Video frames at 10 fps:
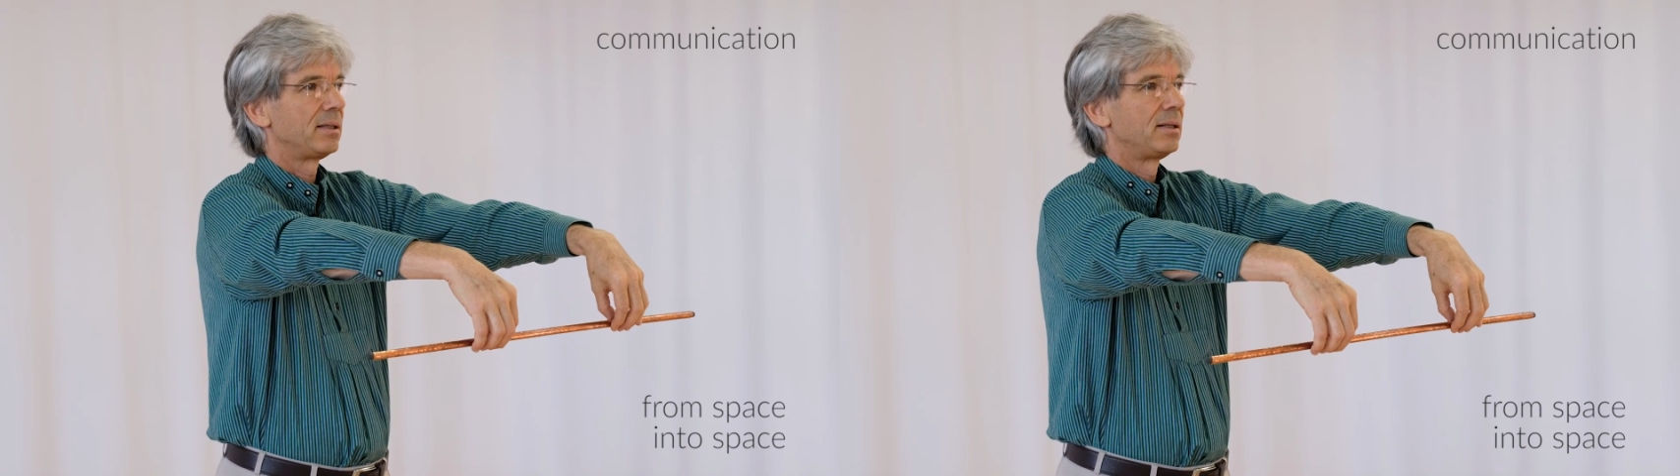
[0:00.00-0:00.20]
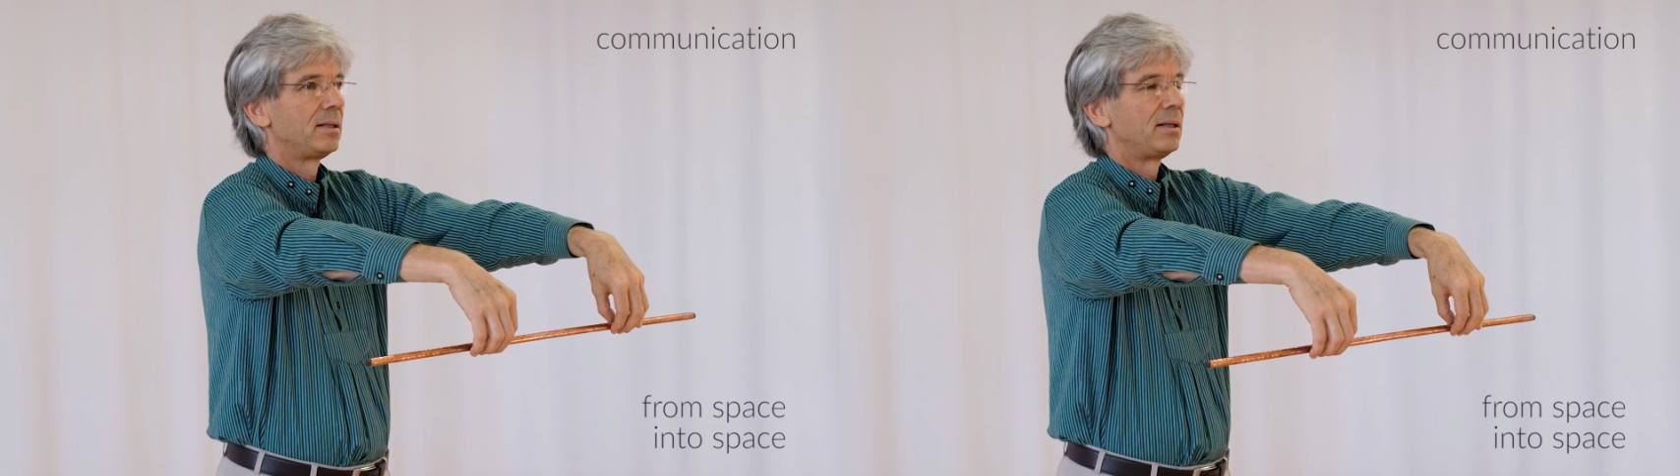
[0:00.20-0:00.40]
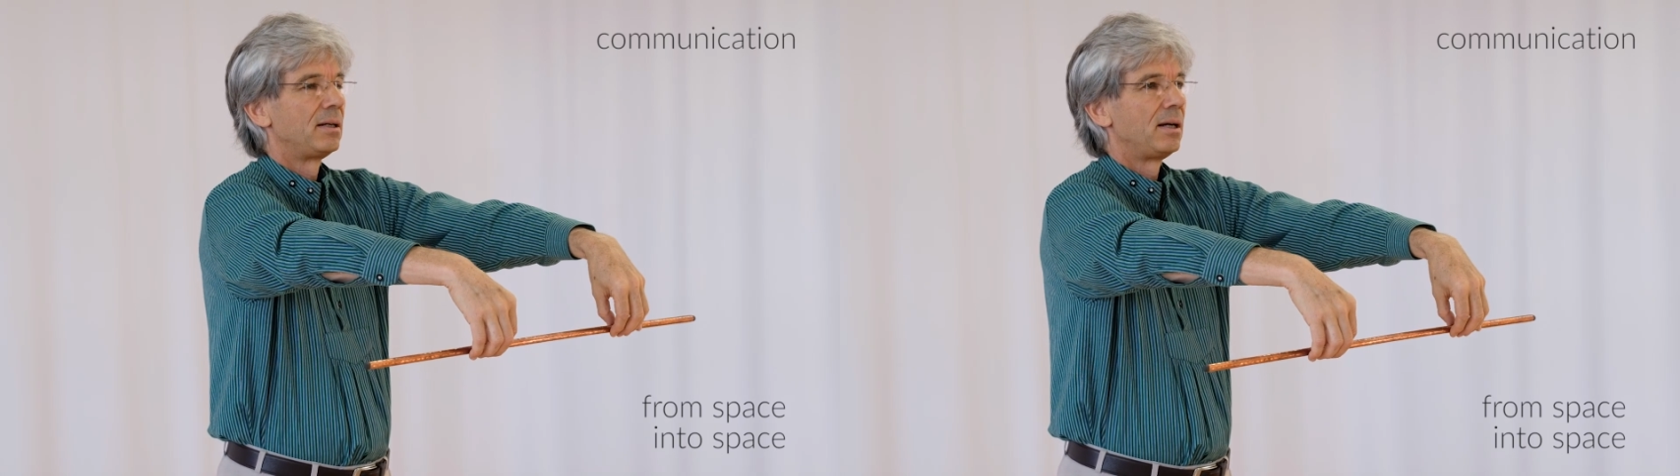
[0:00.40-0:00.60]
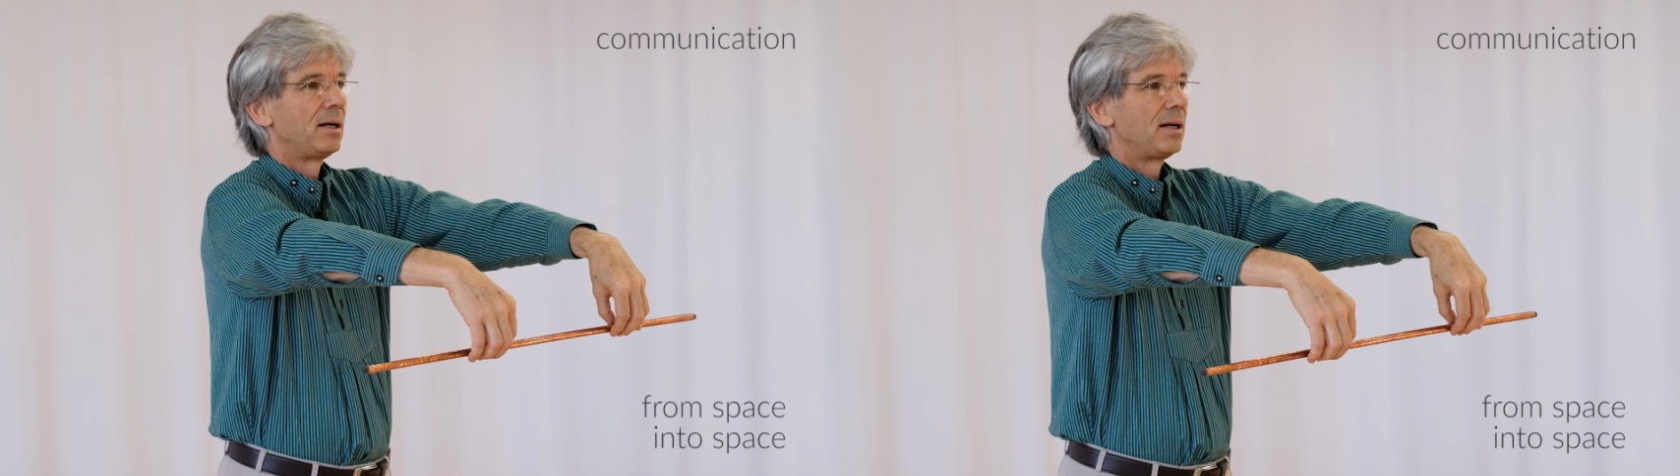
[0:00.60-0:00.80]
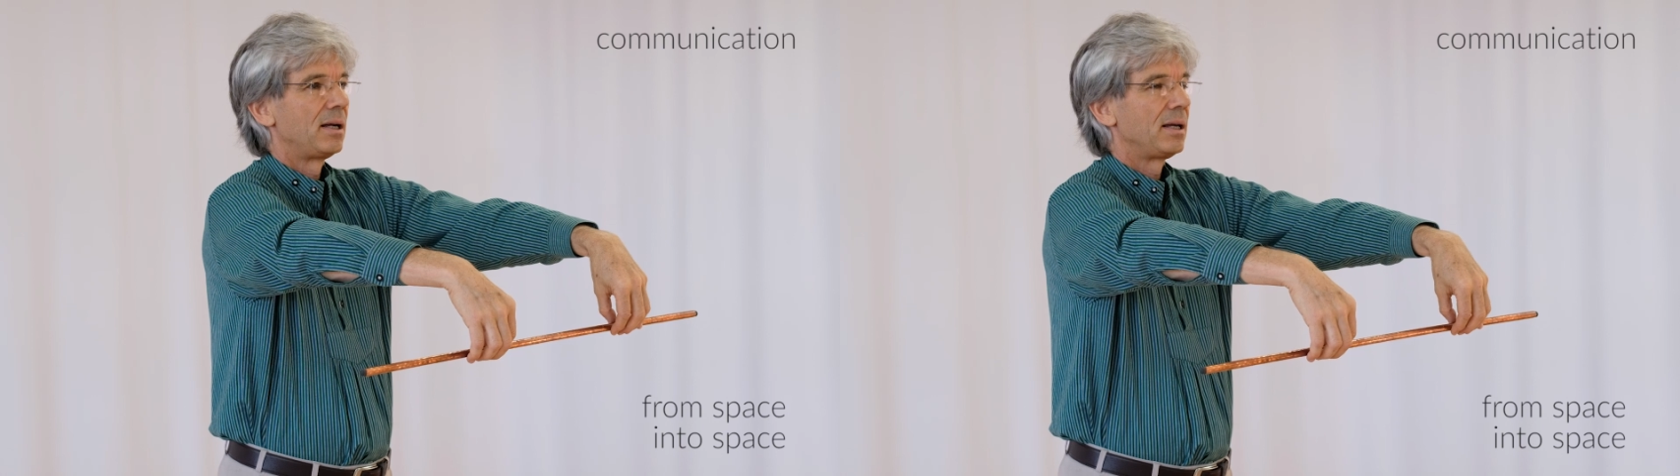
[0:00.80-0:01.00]
to the
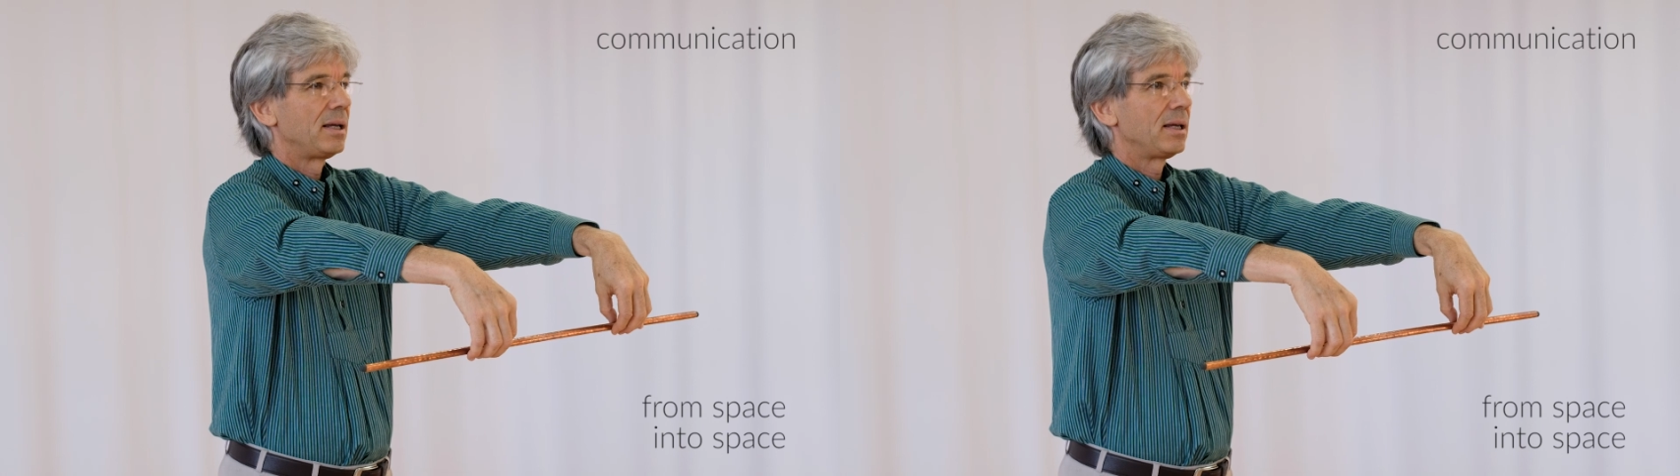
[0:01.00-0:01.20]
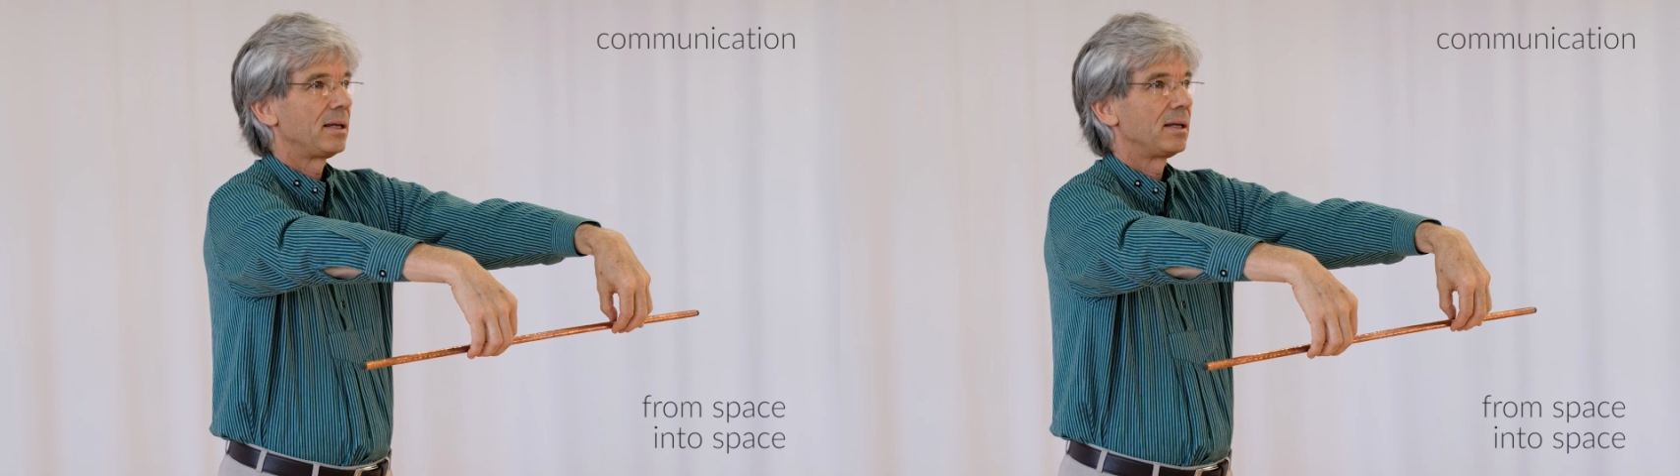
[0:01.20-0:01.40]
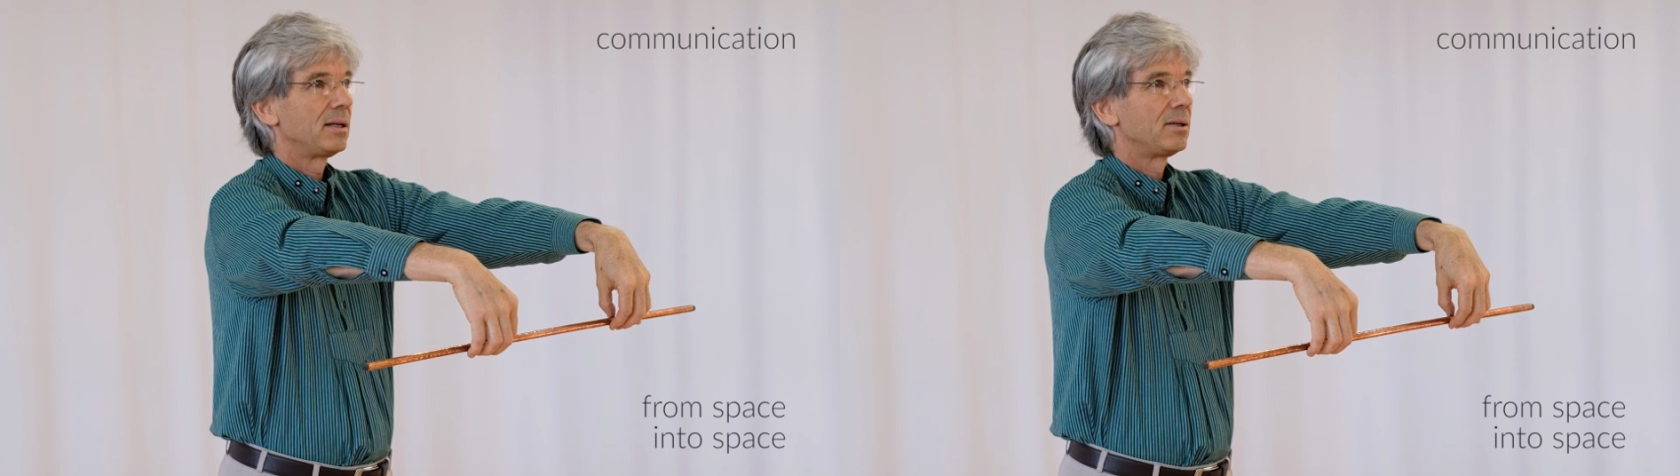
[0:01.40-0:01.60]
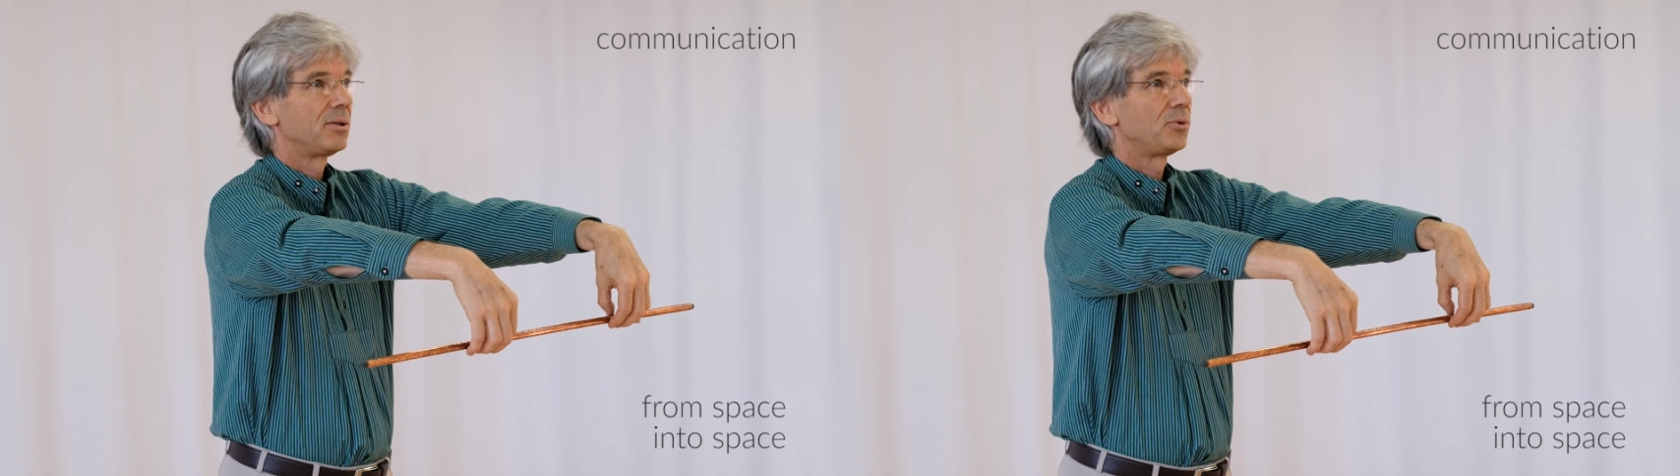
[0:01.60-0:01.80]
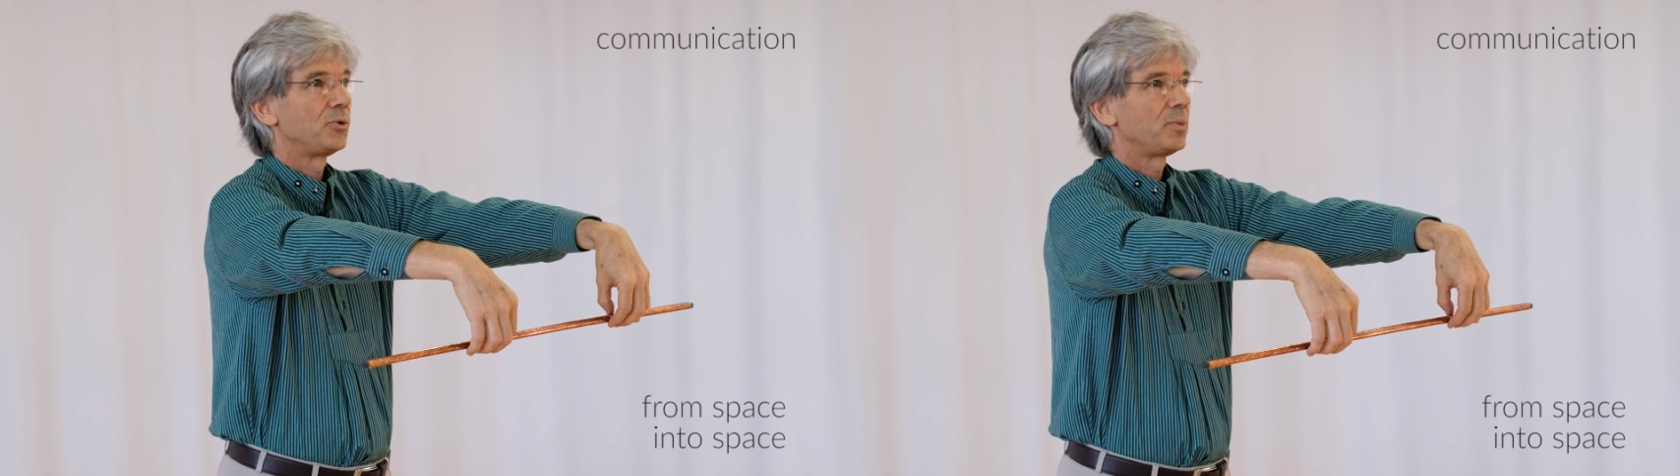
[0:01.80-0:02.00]
surrounding
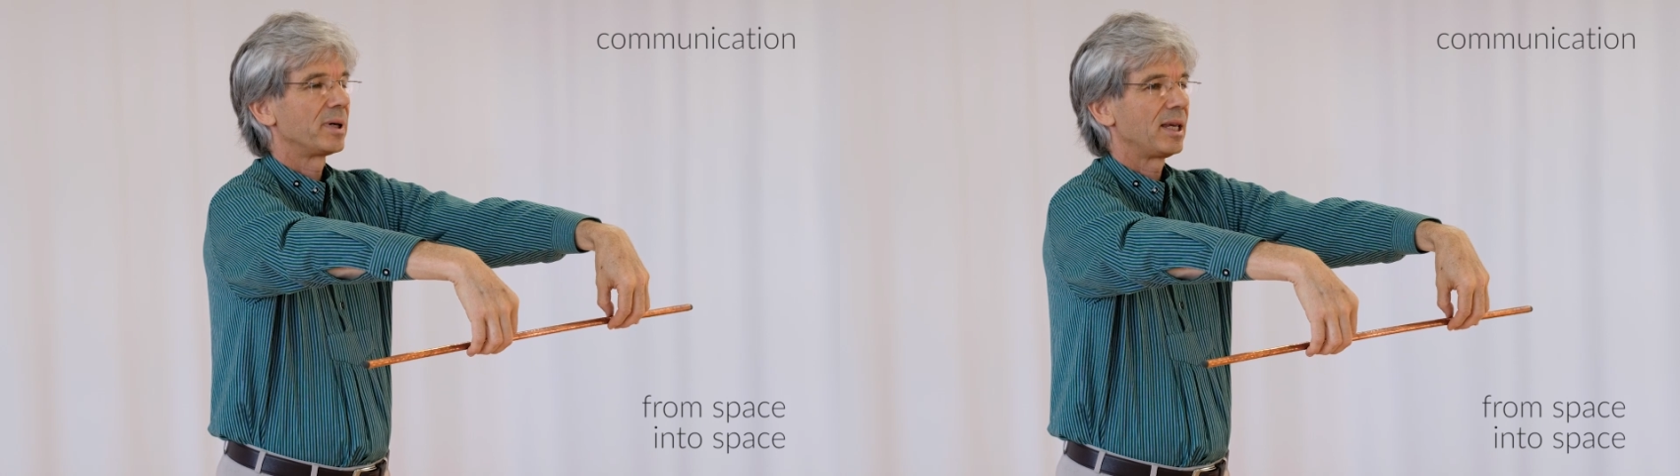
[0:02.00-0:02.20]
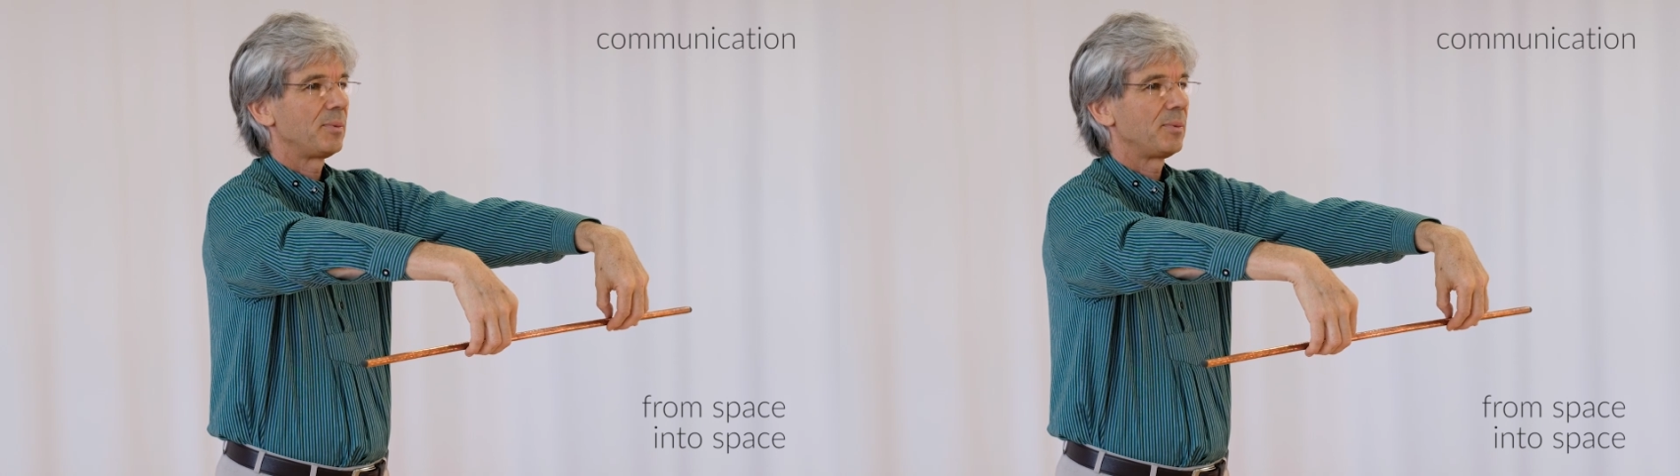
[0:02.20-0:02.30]
space,